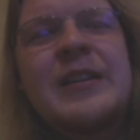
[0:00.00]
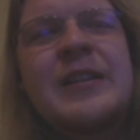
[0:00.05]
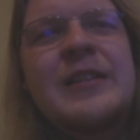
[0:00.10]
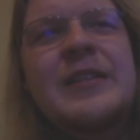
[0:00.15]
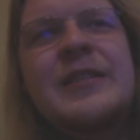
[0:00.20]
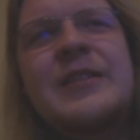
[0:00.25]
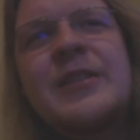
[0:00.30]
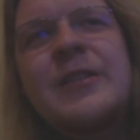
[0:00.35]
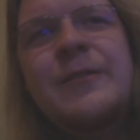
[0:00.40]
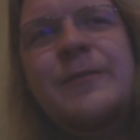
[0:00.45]

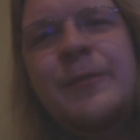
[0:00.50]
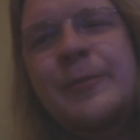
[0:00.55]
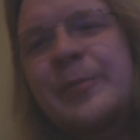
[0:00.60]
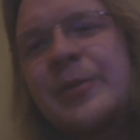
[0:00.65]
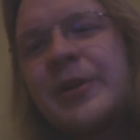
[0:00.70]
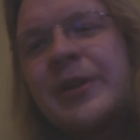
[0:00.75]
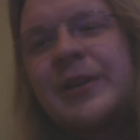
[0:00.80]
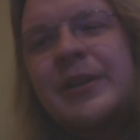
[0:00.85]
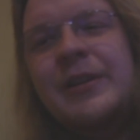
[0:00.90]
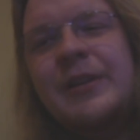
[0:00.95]
it's good for
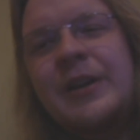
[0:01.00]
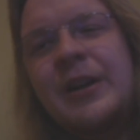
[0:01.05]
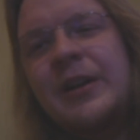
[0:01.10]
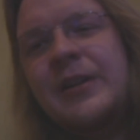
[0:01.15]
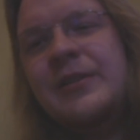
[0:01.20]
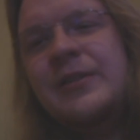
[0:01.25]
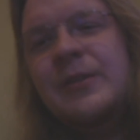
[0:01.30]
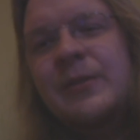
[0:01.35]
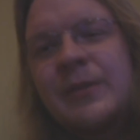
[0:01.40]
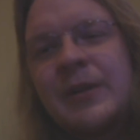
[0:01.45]
putting
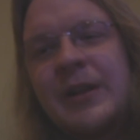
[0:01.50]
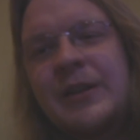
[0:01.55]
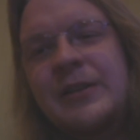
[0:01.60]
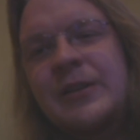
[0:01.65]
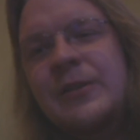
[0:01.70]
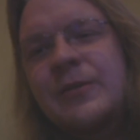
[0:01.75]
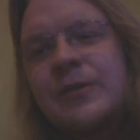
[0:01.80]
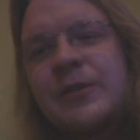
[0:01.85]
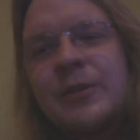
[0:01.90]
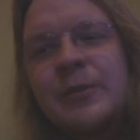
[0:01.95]
cartoon on
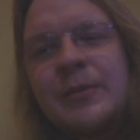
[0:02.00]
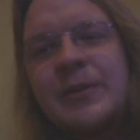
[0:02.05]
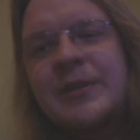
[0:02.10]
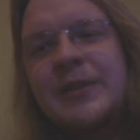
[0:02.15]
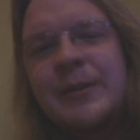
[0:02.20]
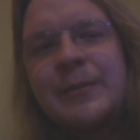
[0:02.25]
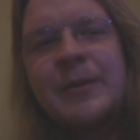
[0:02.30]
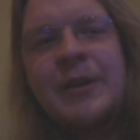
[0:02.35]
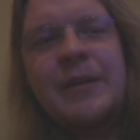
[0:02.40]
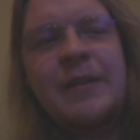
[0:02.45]
YouTube or
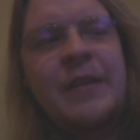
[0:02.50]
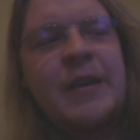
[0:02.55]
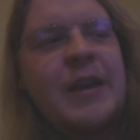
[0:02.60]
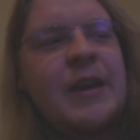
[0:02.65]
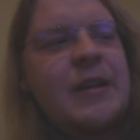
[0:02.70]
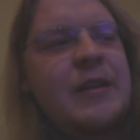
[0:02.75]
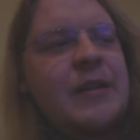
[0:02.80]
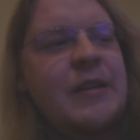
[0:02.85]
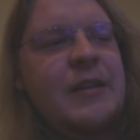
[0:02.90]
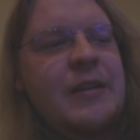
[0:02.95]
something like
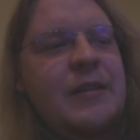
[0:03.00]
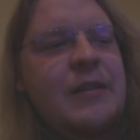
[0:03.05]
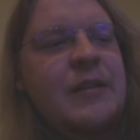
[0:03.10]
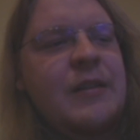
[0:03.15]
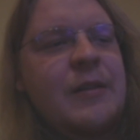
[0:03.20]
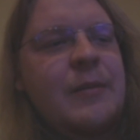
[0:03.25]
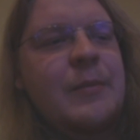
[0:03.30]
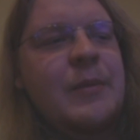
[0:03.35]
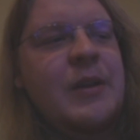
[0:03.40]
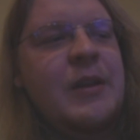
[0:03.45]
that.
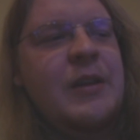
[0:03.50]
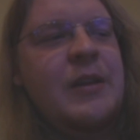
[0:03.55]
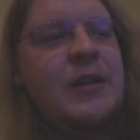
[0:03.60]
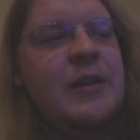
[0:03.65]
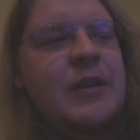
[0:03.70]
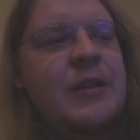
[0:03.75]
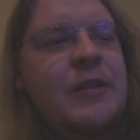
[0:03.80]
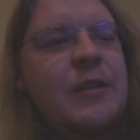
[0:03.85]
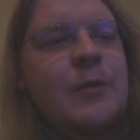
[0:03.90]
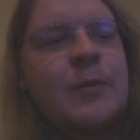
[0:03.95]
And
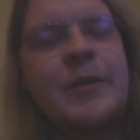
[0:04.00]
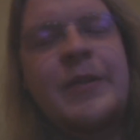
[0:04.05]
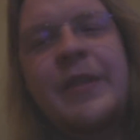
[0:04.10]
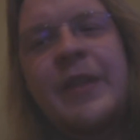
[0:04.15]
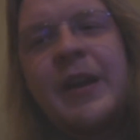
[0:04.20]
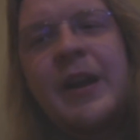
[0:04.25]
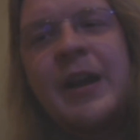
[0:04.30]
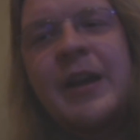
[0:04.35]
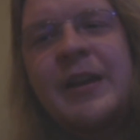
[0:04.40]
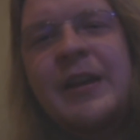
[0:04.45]
the one
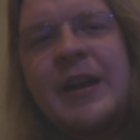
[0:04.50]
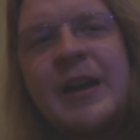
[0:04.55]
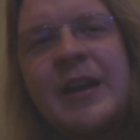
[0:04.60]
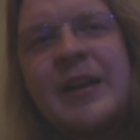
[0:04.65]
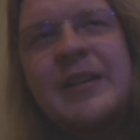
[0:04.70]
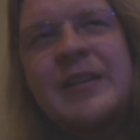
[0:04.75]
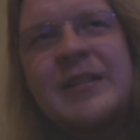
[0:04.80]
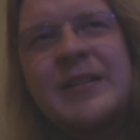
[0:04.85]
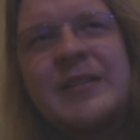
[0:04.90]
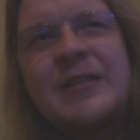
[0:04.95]
that I
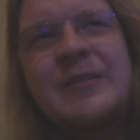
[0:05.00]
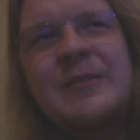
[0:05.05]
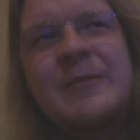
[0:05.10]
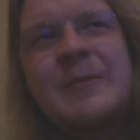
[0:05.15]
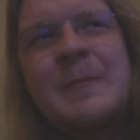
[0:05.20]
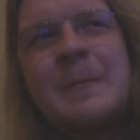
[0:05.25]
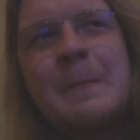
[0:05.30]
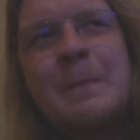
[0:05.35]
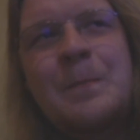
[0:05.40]
got, it